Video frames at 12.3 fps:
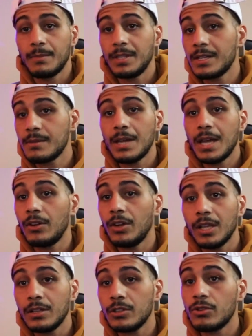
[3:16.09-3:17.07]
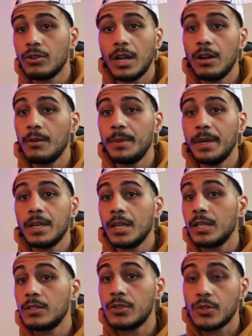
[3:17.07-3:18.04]
It doesn't matter, English or Arabic,
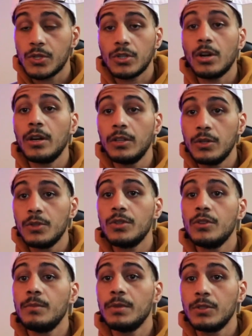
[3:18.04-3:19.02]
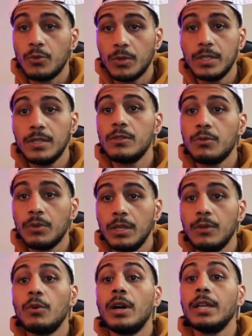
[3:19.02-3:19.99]
to start YouTube in
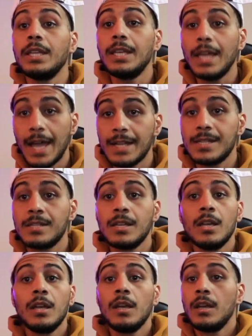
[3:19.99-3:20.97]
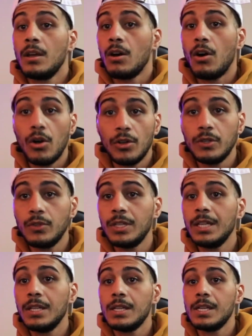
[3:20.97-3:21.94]
2021, yes. All you
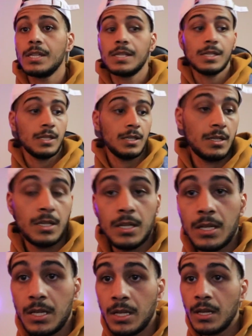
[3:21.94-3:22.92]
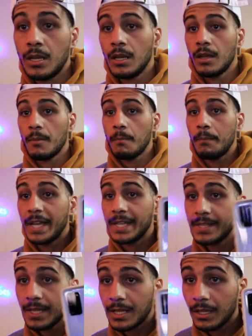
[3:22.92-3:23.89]
need is
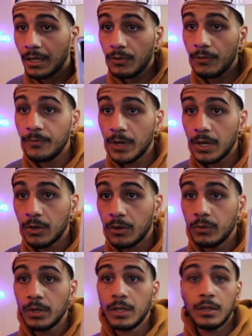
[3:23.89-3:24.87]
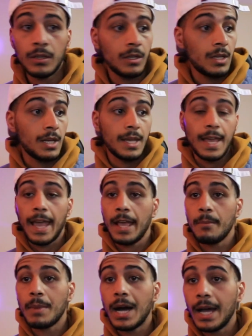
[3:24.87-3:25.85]
basically your phone, a
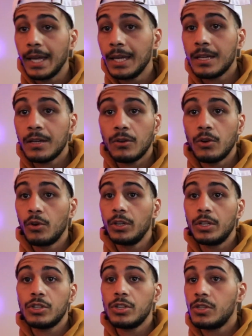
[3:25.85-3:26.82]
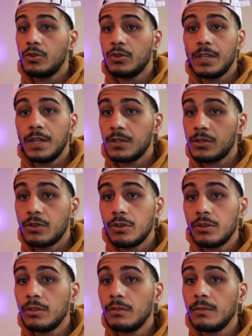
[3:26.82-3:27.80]
mic, or you could just use the
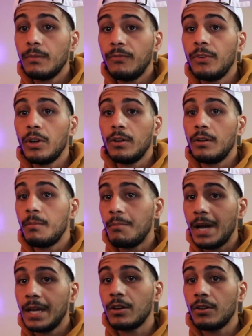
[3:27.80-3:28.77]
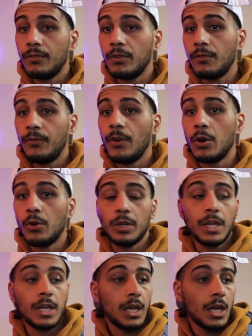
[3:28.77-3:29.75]
external mic of your phone.